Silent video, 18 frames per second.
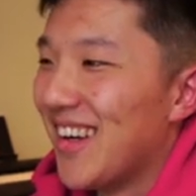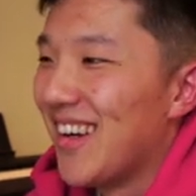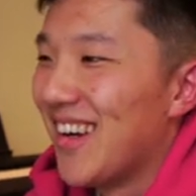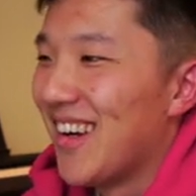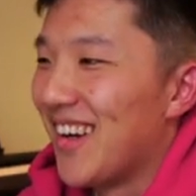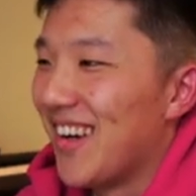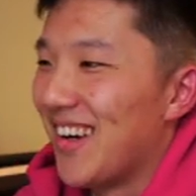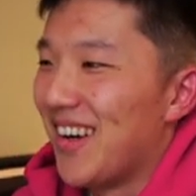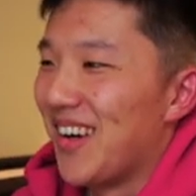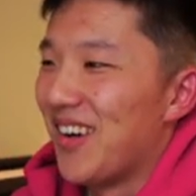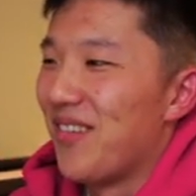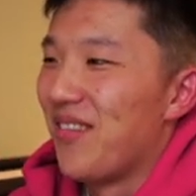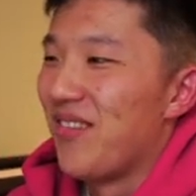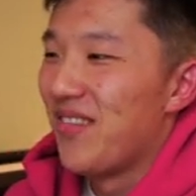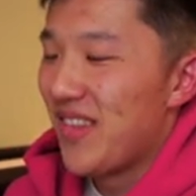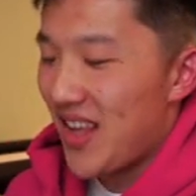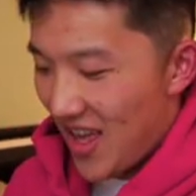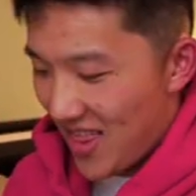
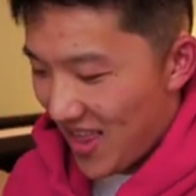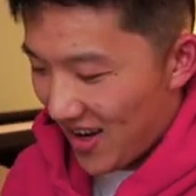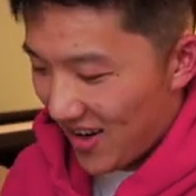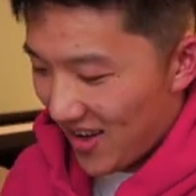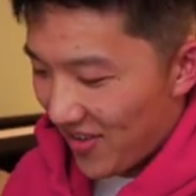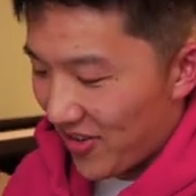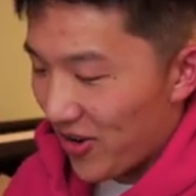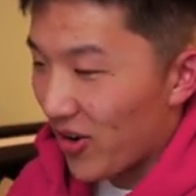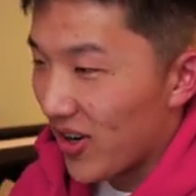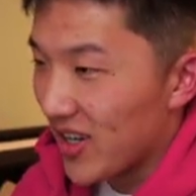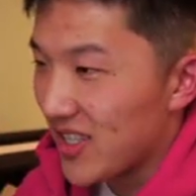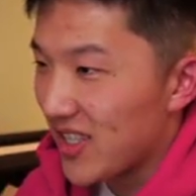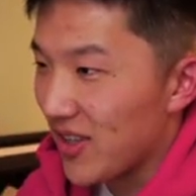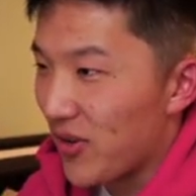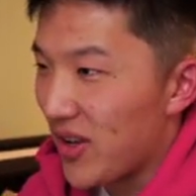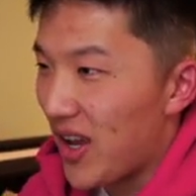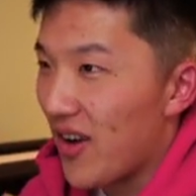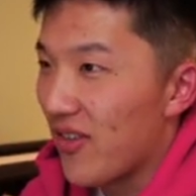Um, and then, of
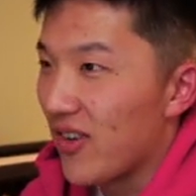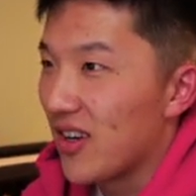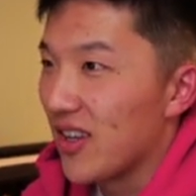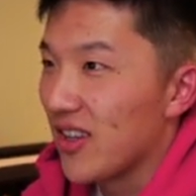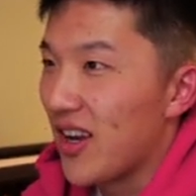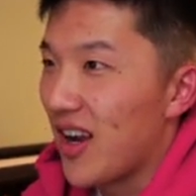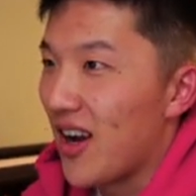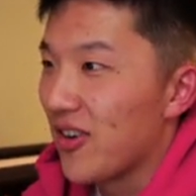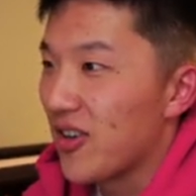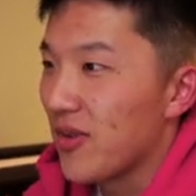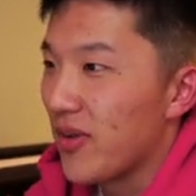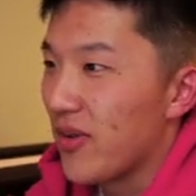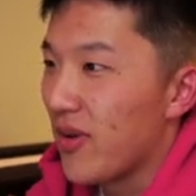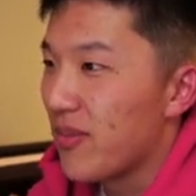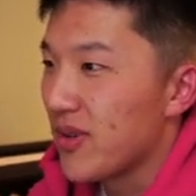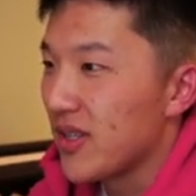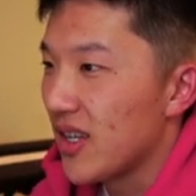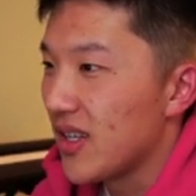course, we have another alchemy
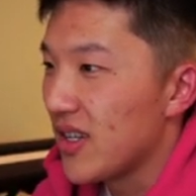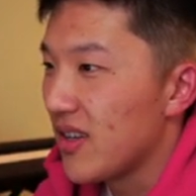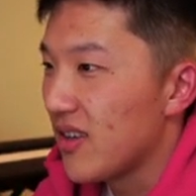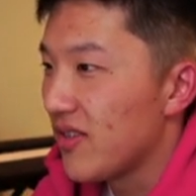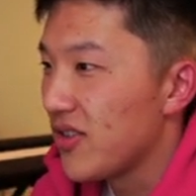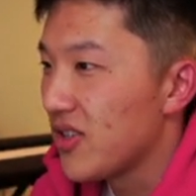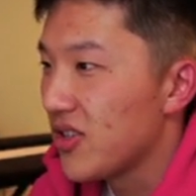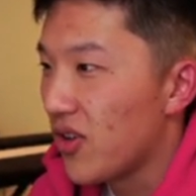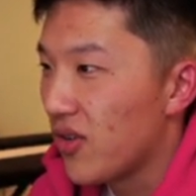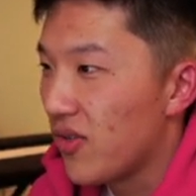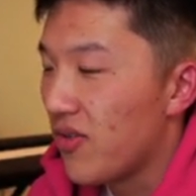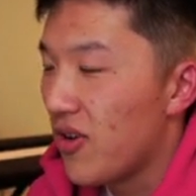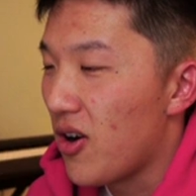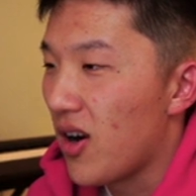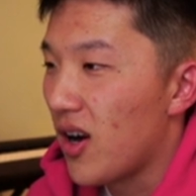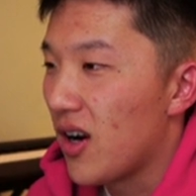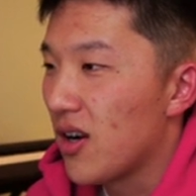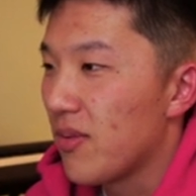representative so
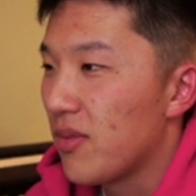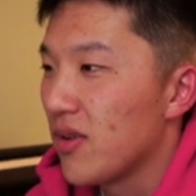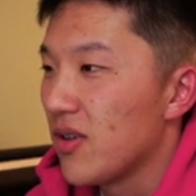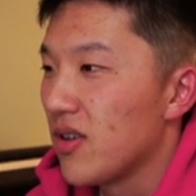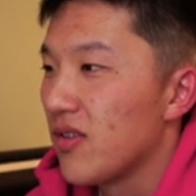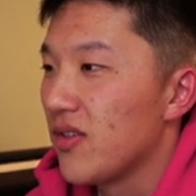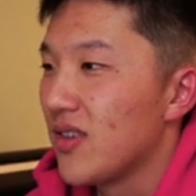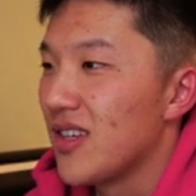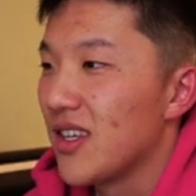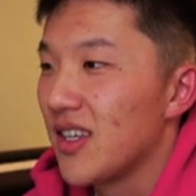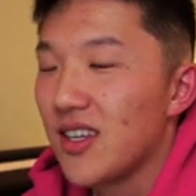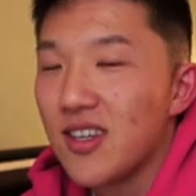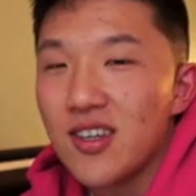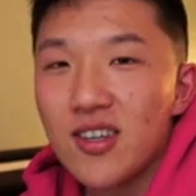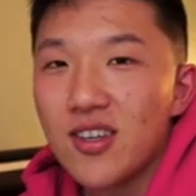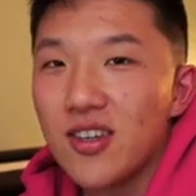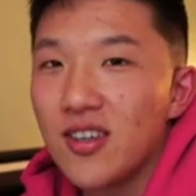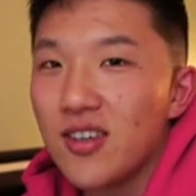far approved,
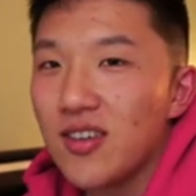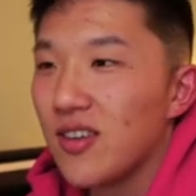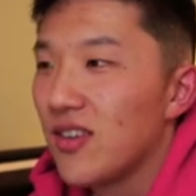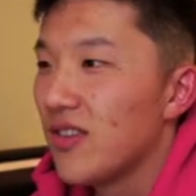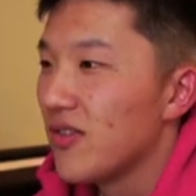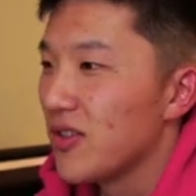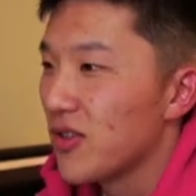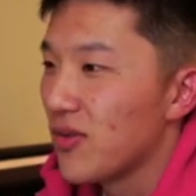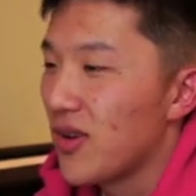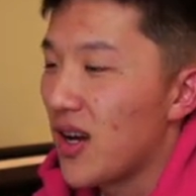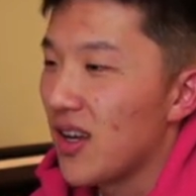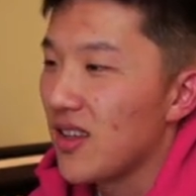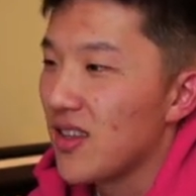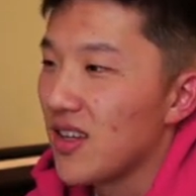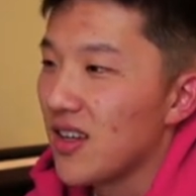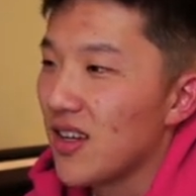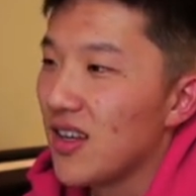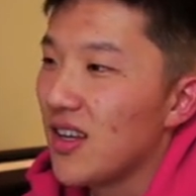Nikil
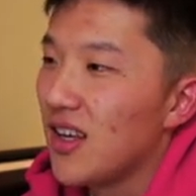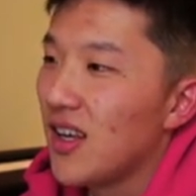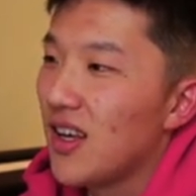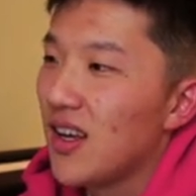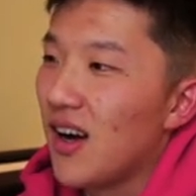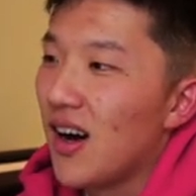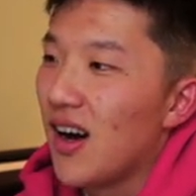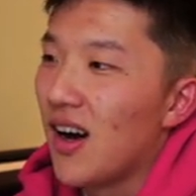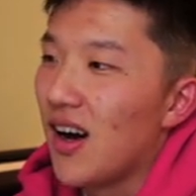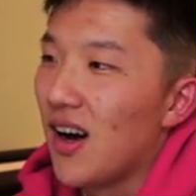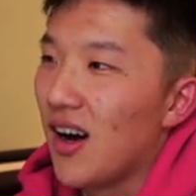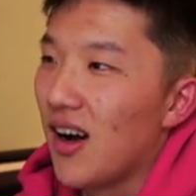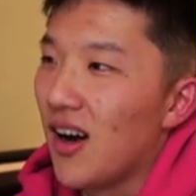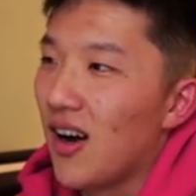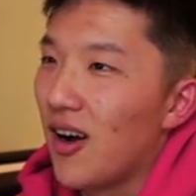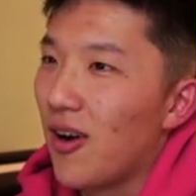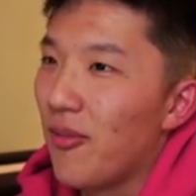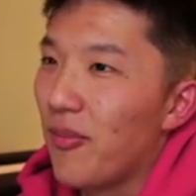Viswanathan.
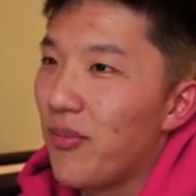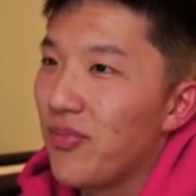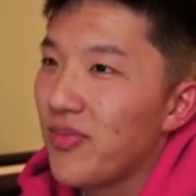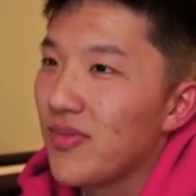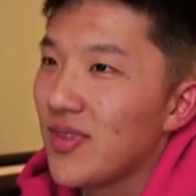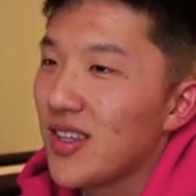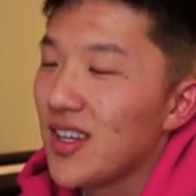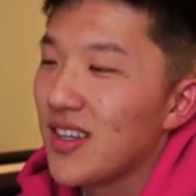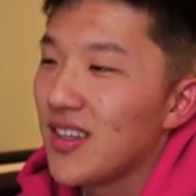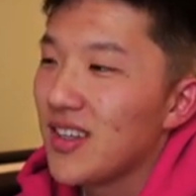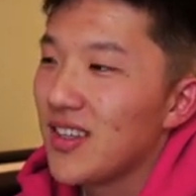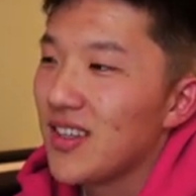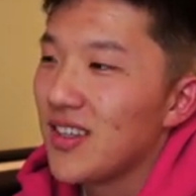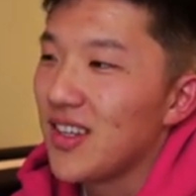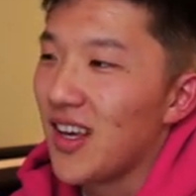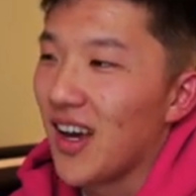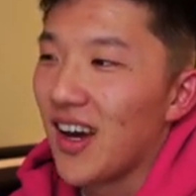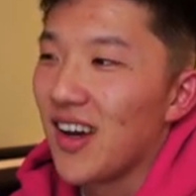Um,
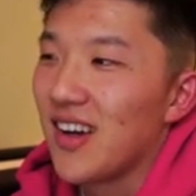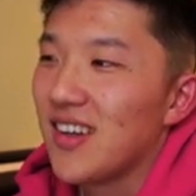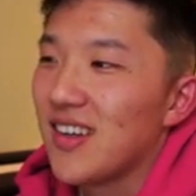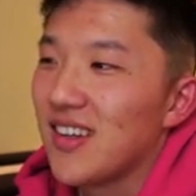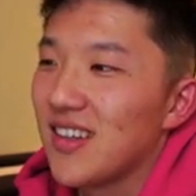yeah,